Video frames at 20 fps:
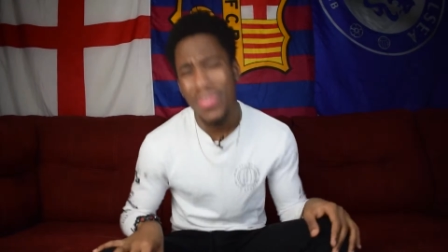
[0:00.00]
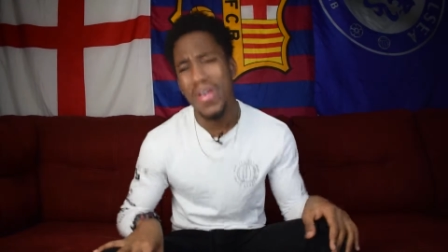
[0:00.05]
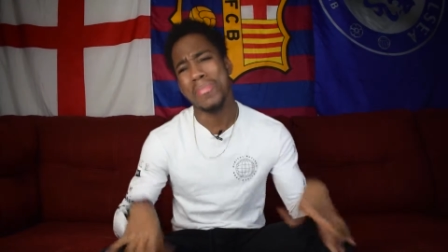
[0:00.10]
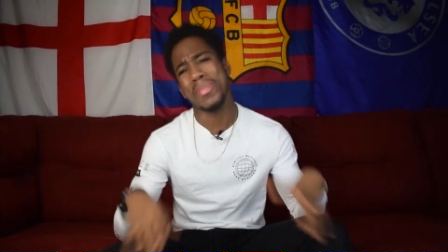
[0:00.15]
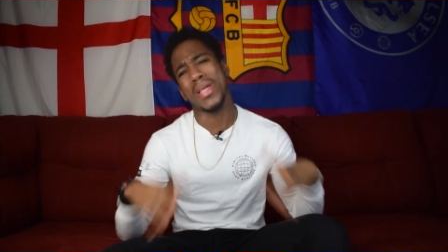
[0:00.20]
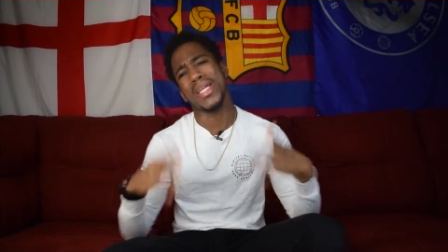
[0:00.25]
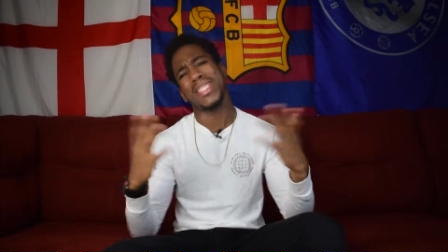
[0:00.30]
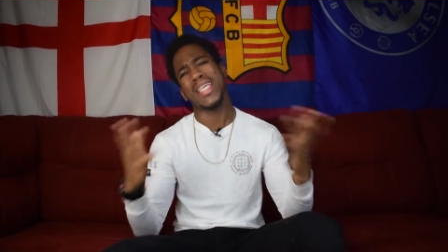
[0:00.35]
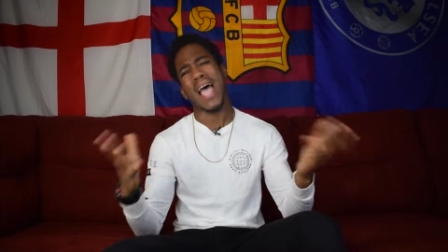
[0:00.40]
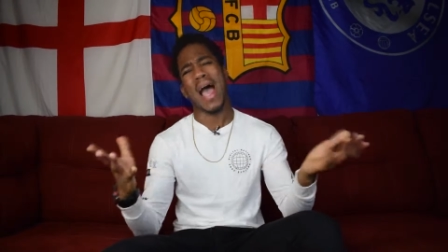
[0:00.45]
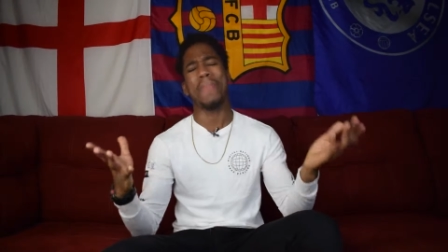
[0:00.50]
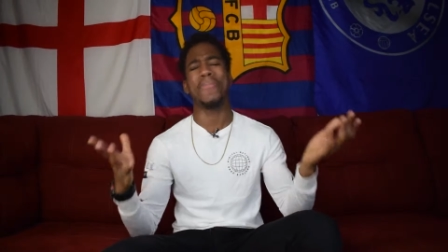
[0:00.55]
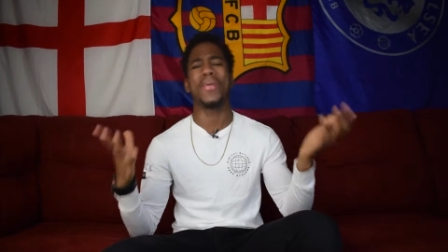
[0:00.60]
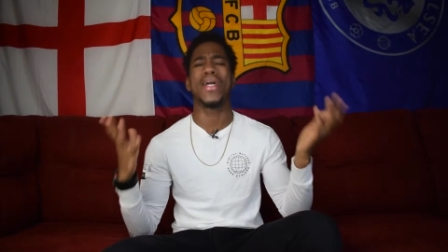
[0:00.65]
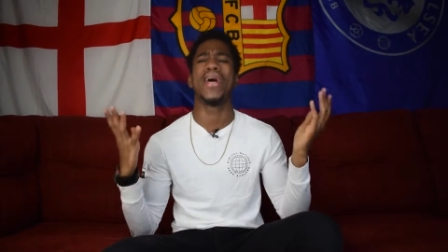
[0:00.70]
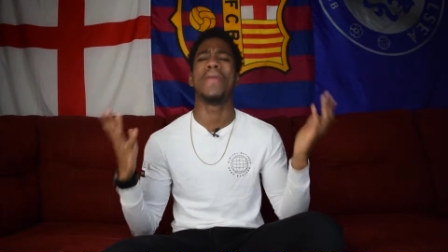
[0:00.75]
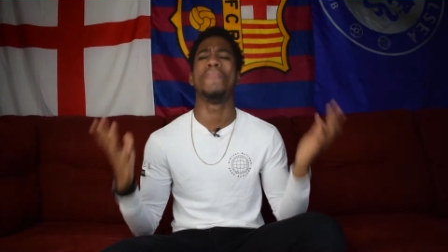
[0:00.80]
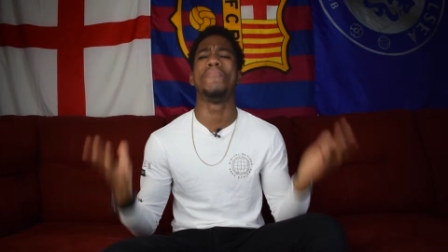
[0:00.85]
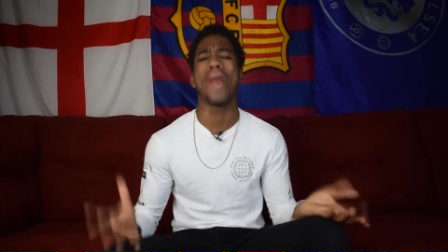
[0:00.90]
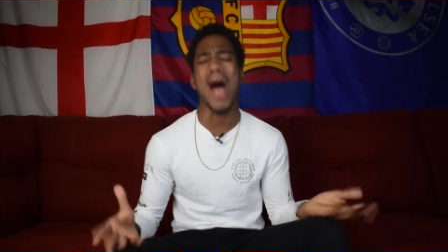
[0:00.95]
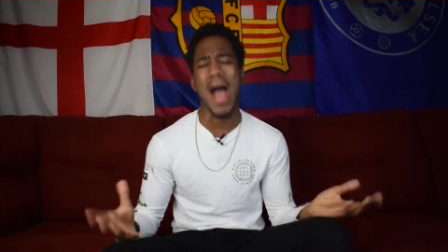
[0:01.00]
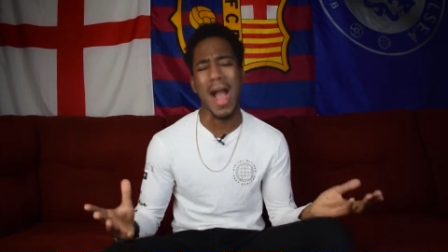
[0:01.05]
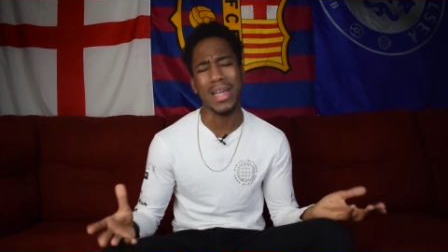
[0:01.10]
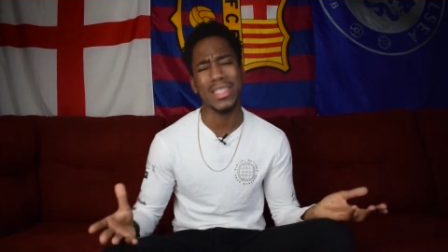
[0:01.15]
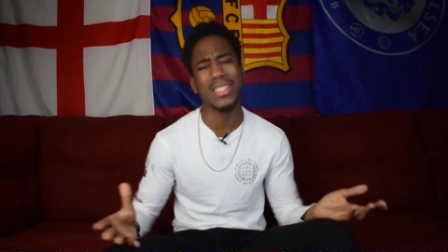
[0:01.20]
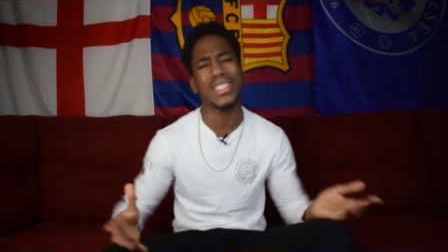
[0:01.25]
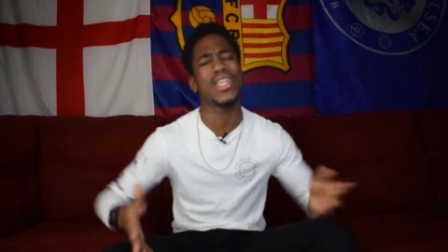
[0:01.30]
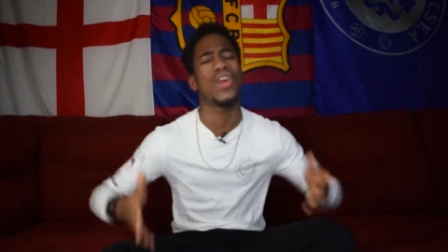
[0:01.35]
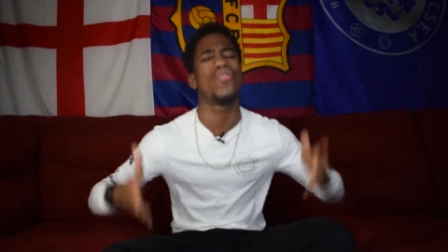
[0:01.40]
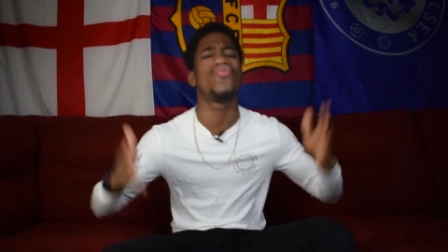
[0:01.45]
from the top of the
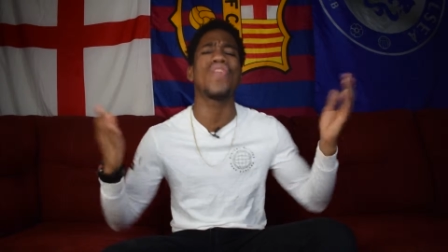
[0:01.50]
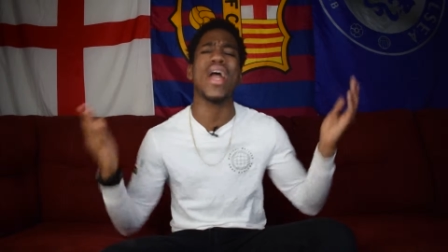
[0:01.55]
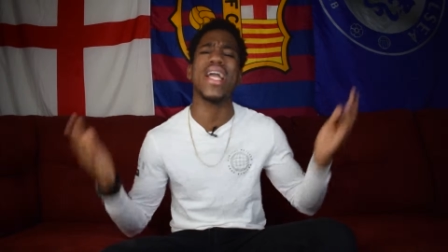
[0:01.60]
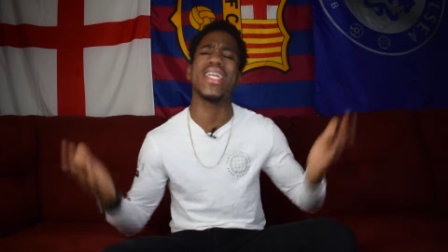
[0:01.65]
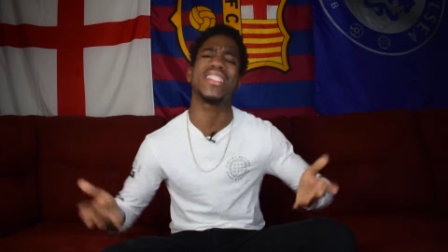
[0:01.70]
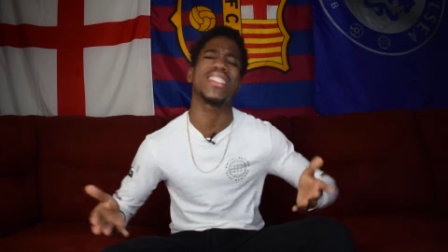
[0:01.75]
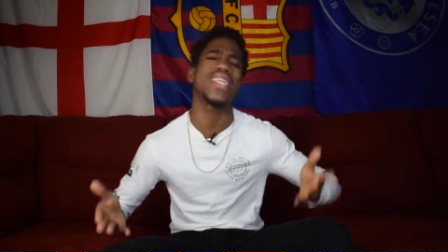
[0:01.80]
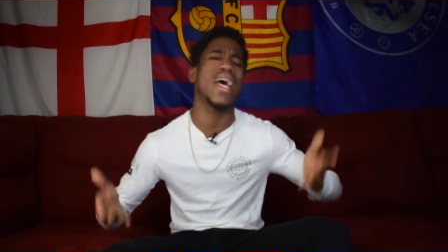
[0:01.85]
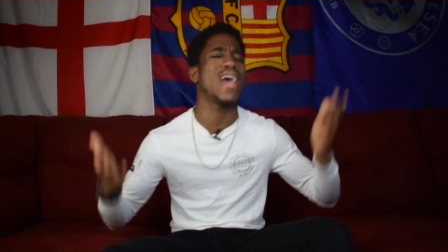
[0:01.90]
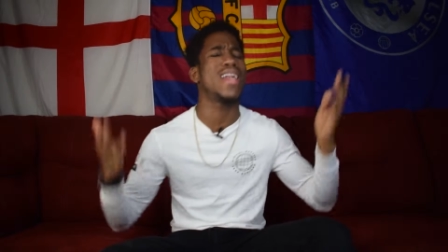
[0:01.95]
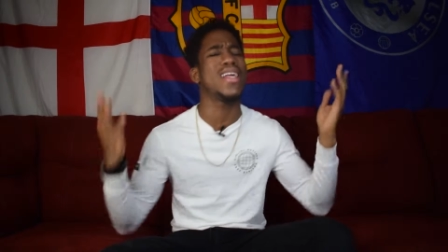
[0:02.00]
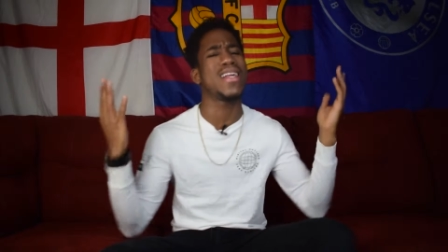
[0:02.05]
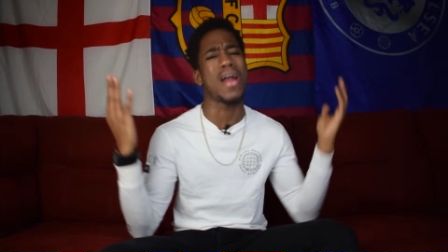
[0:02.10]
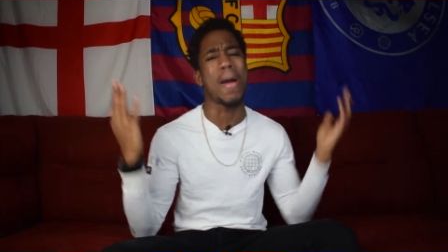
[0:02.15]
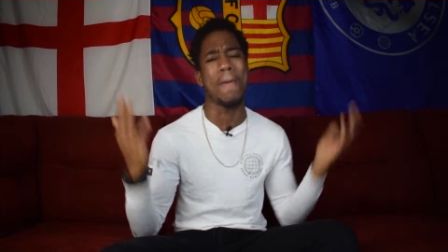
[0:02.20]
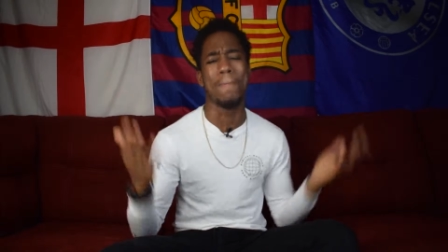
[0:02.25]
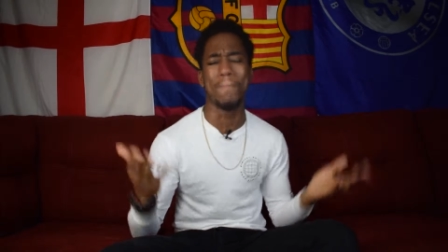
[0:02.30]
box, the right side of the